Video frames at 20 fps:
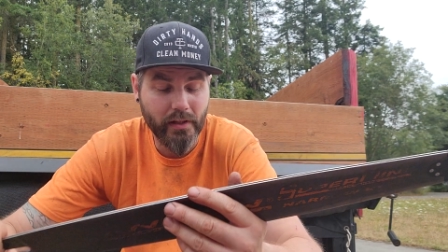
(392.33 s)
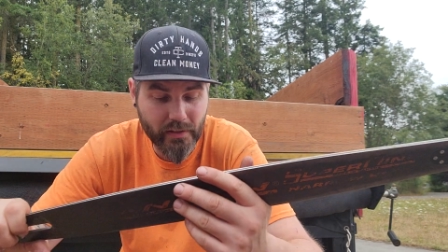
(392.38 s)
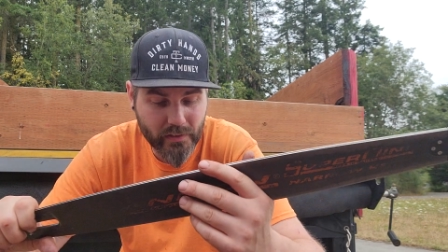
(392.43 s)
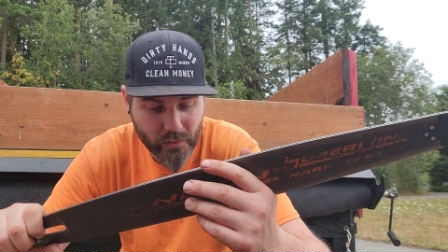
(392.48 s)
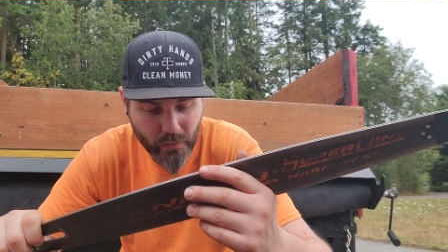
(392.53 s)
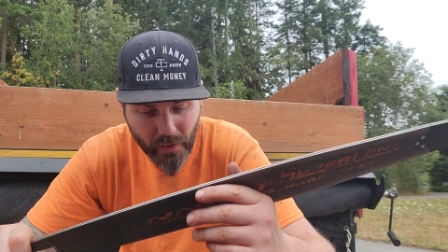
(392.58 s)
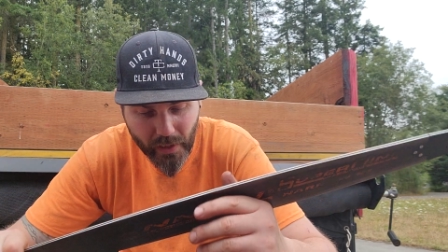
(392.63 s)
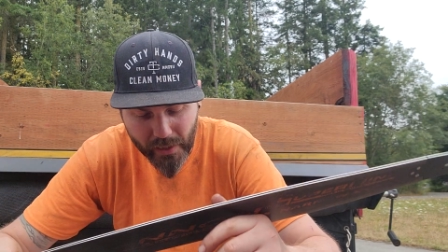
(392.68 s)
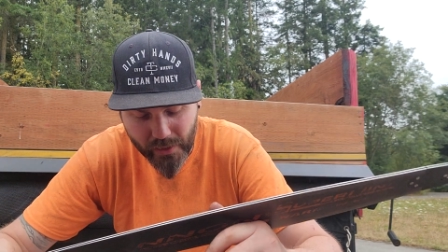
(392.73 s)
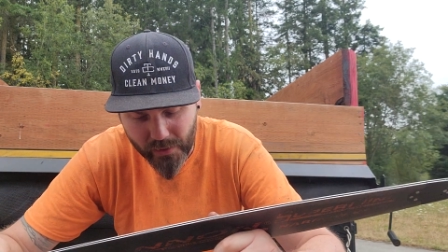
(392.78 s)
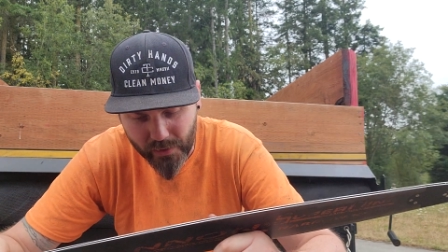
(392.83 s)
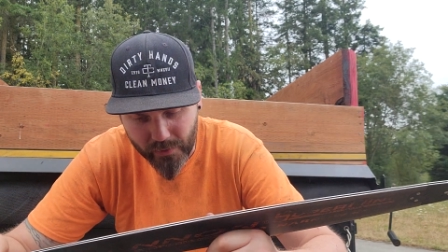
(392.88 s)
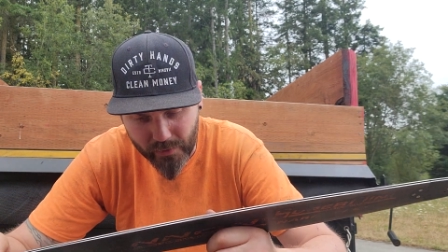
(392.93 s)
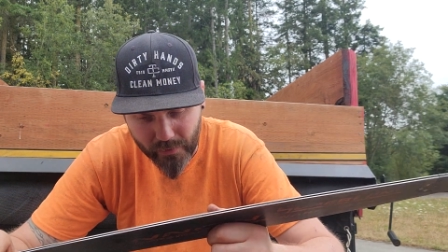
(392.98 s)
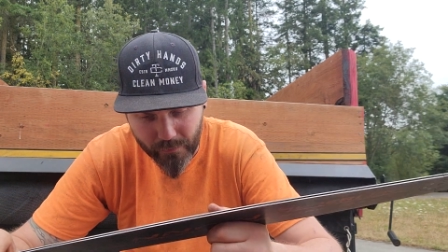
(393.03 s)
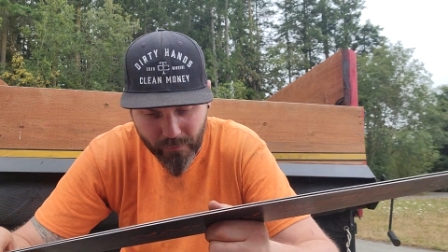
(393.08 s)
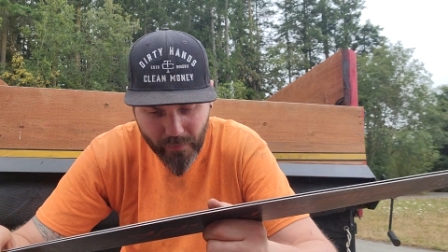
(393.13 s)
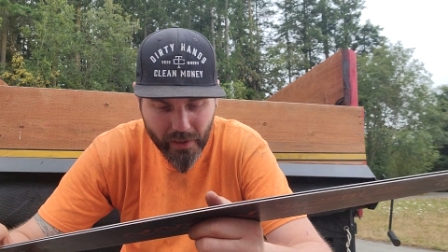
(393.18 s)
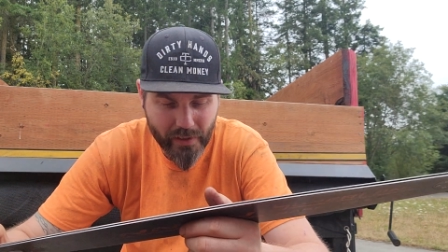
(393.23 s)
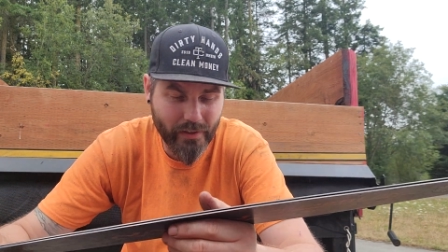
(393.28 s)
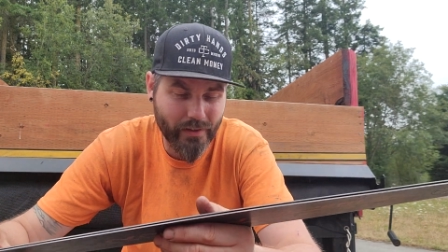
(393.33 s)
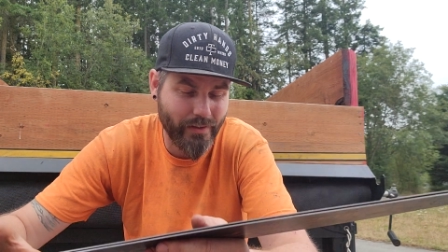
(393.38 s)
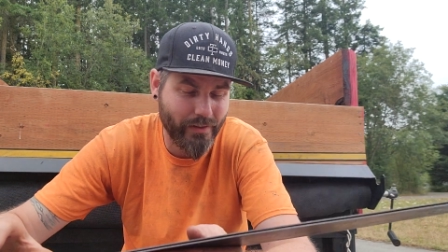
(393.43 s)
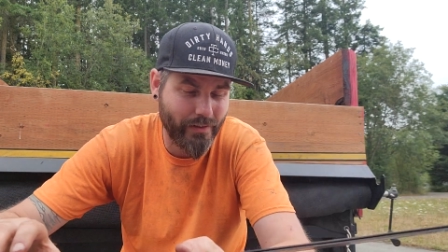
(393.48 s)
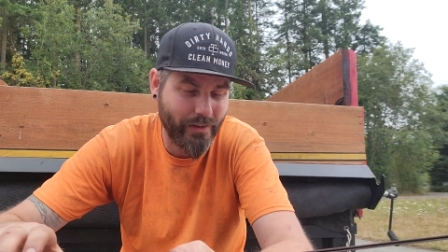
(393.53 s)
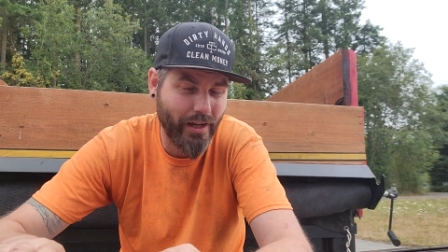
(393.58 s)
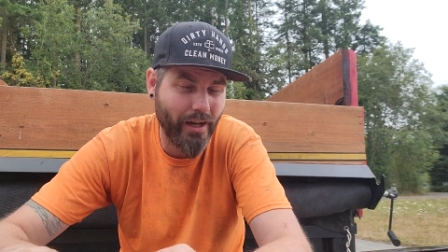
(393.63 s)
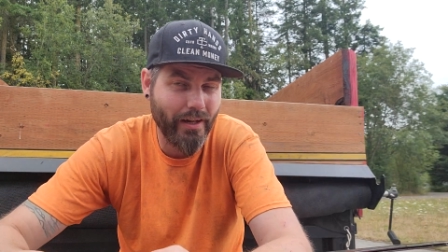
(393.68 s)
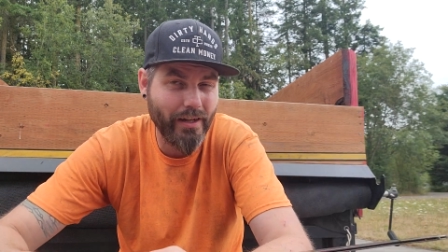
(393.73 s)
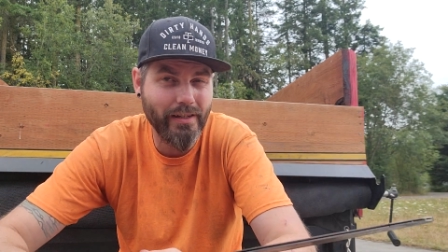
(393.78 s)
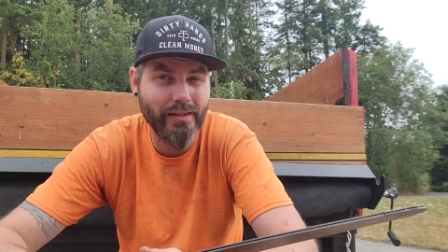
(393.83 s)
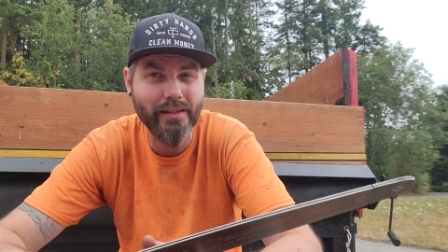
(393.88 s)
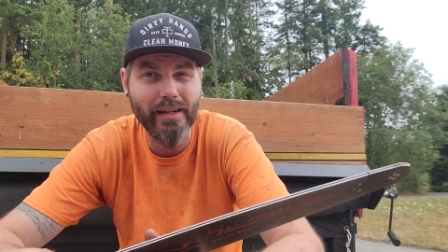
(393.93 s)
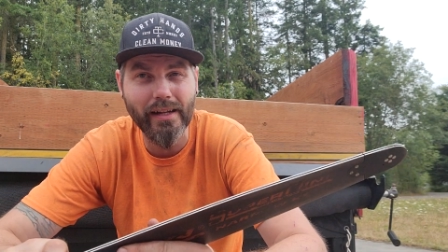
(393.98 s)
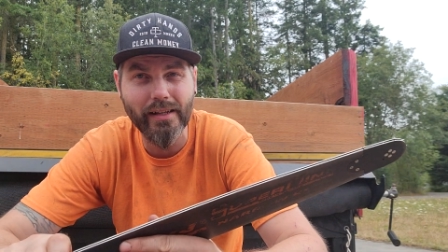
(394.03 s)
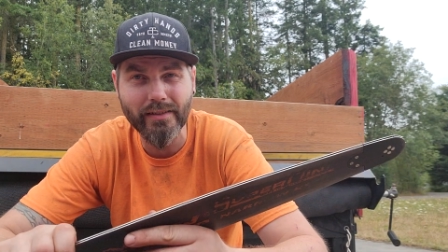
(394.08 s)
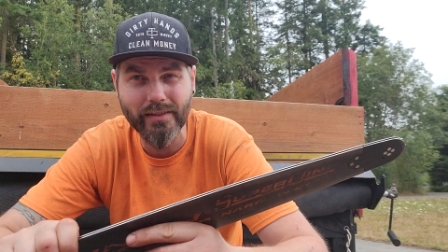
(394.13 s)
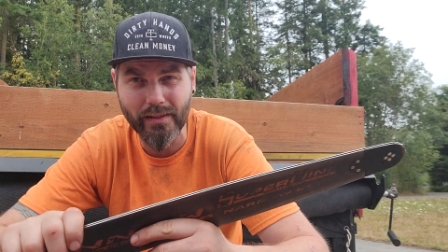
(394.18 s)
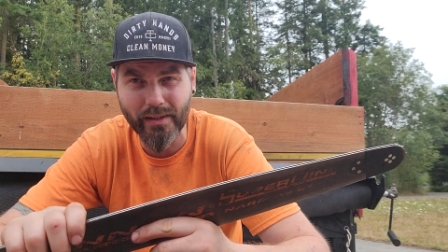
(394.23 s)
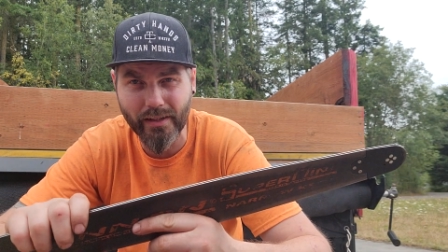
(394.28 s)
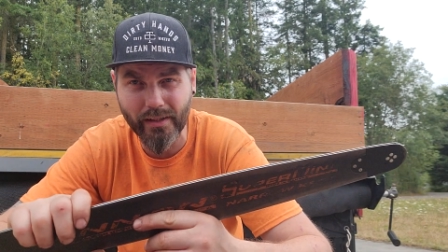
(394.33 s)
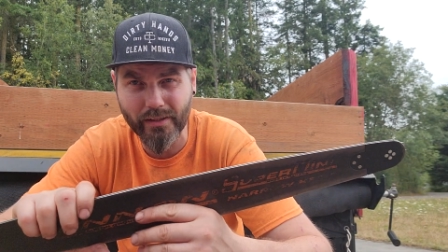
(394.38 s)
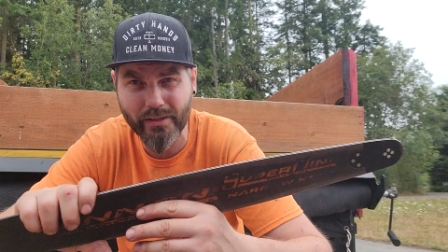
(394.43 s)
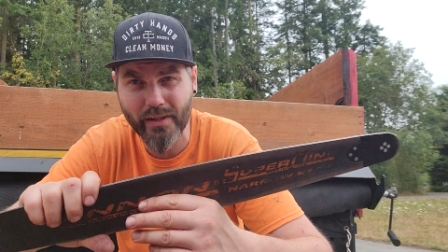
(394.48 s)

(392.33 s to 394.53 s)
So my cutting style is a little